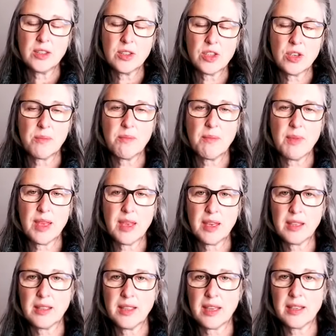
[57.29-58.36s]
to making
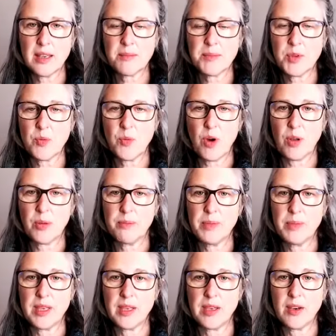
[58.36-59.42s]
legs up the wall
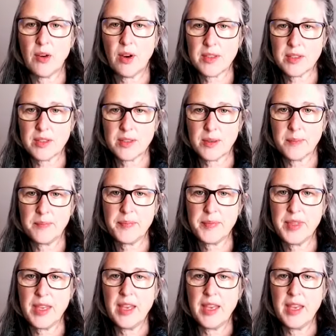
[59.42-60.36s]
be awesome